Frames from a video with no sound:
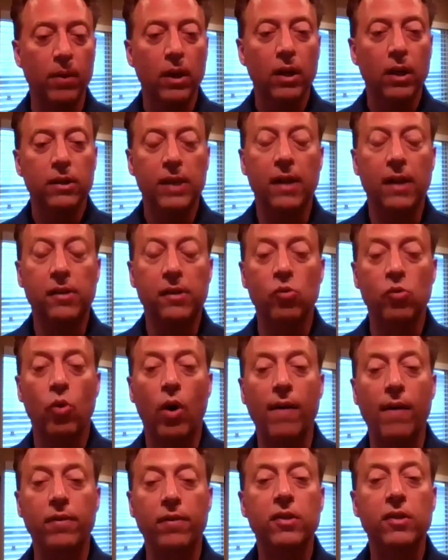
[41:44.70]
Testing will
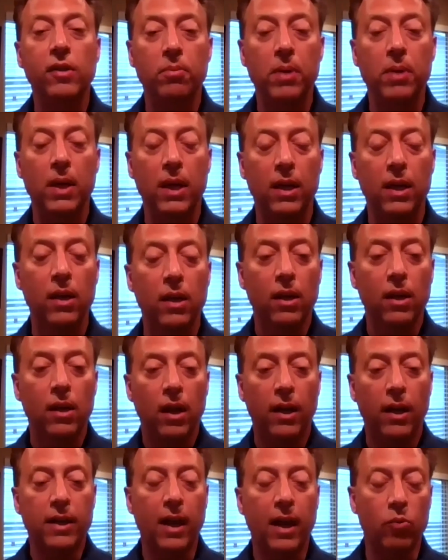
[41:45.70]
obviously be,
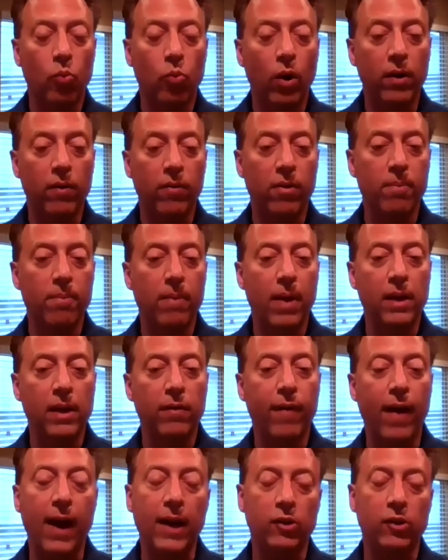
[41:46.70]
again, one of the many
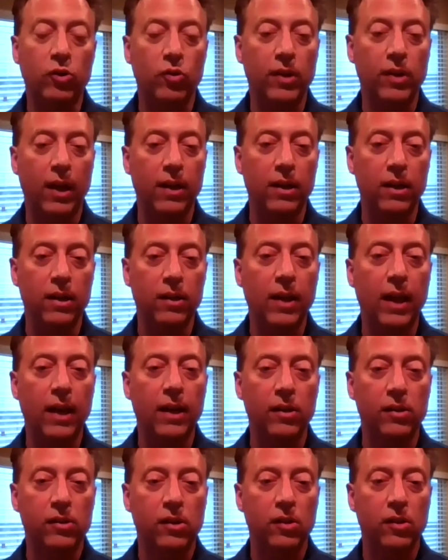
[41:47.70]
factors that
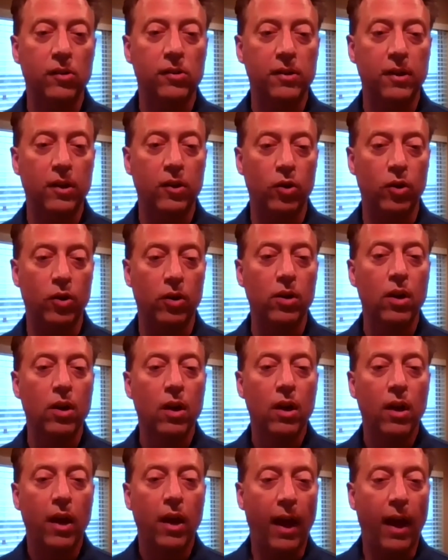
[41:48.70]
is considered.
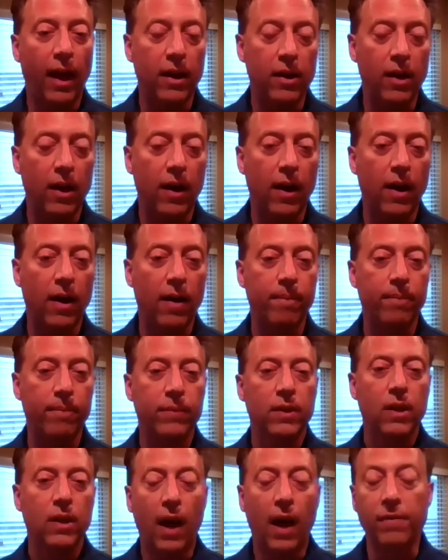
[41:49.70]
And
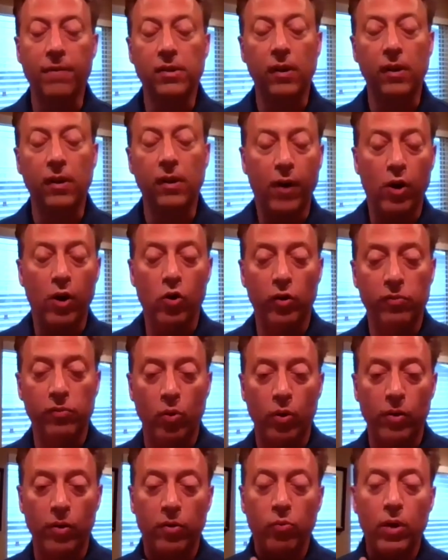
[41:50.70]
obviously FARE knows
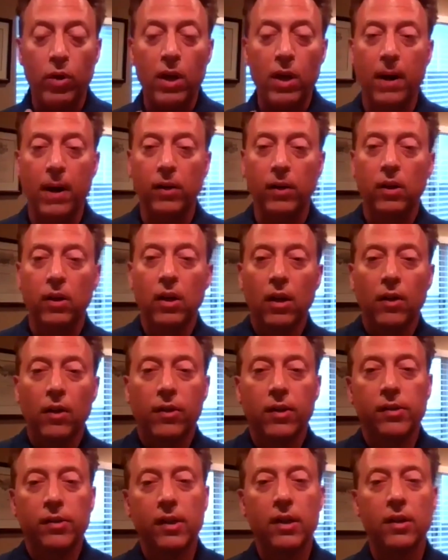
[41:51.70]
more than we about the
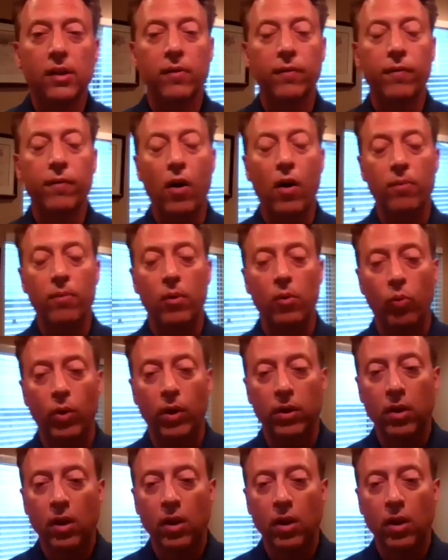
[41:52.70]
city's involvement with